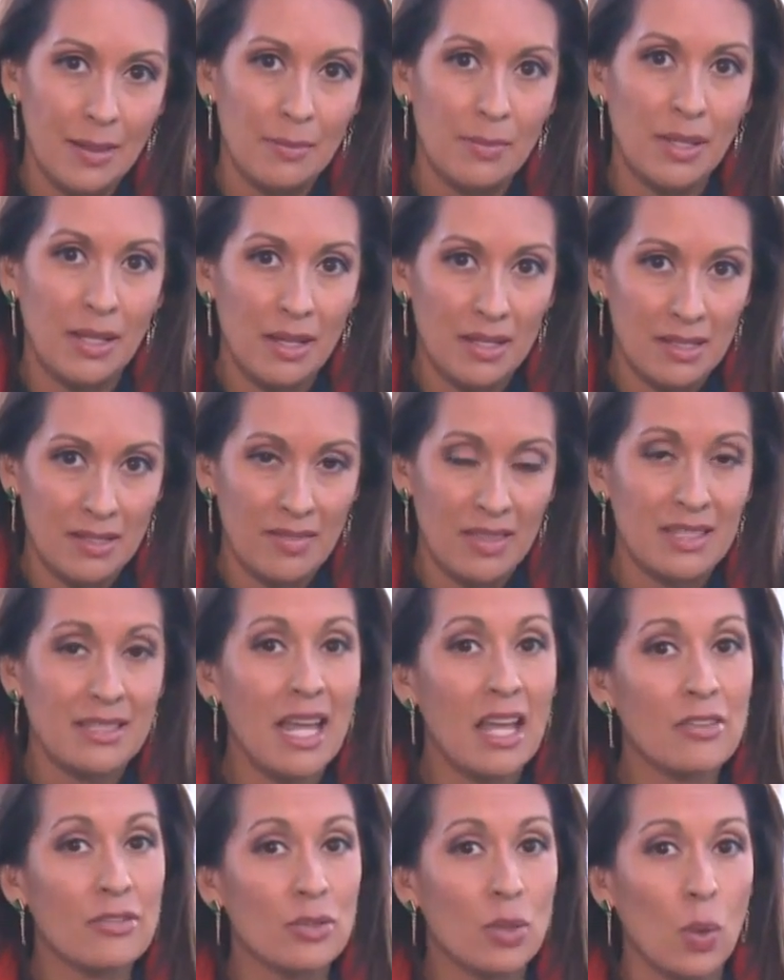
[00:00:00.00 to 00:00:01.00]
because of the
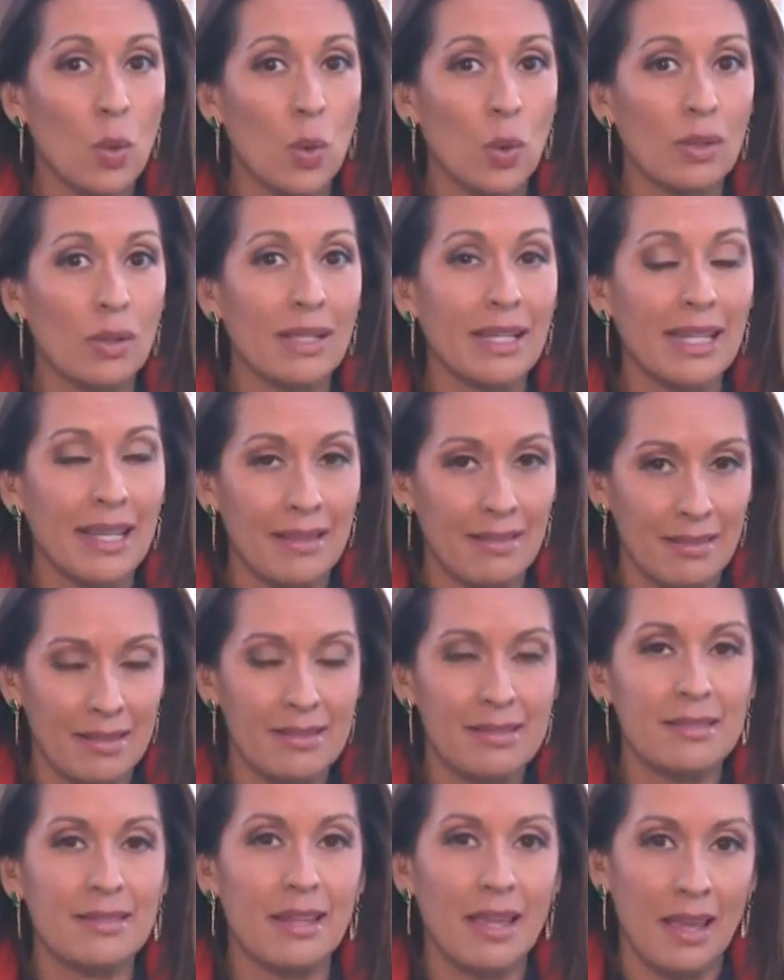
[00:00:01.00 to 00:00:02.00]
death toll in
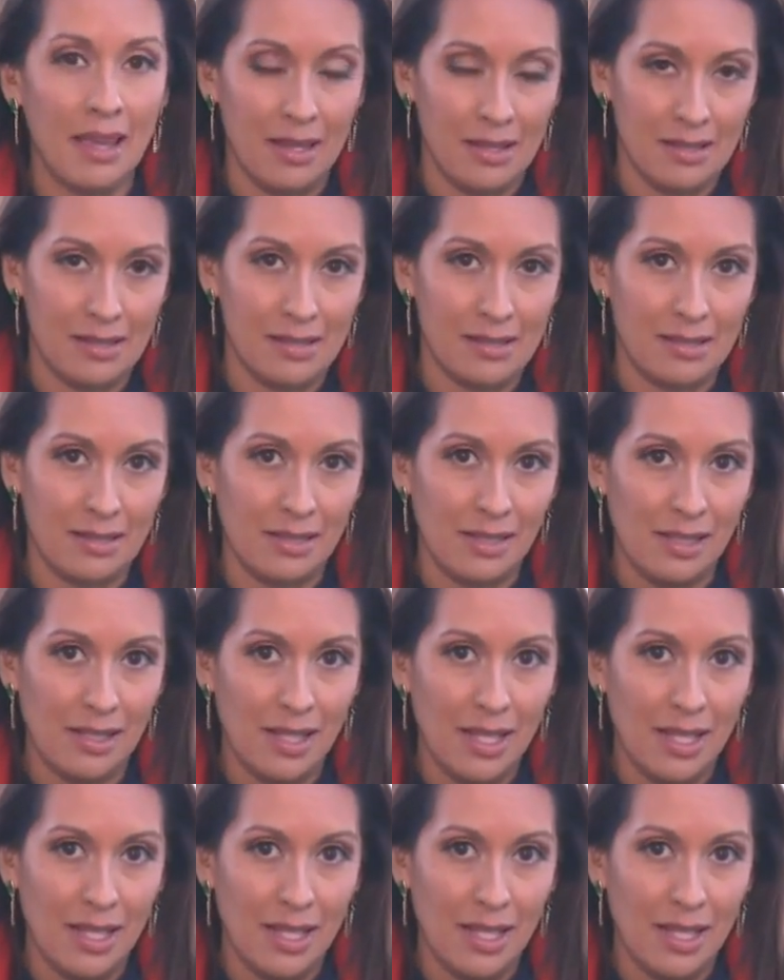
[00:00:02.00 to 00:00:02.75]
this case.